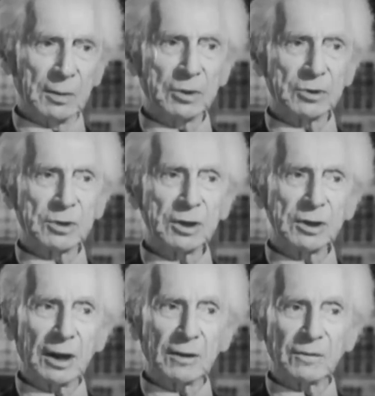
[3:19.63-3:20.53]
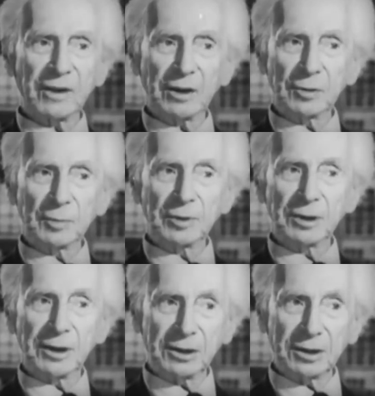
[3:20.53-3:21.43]
which turned out valuable
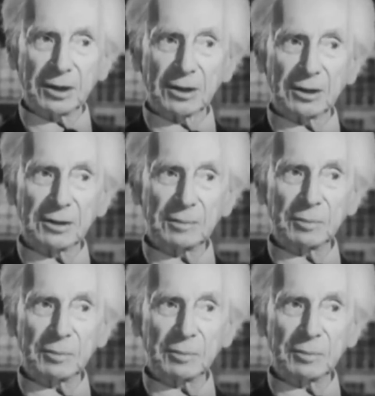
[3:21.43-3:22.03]
later,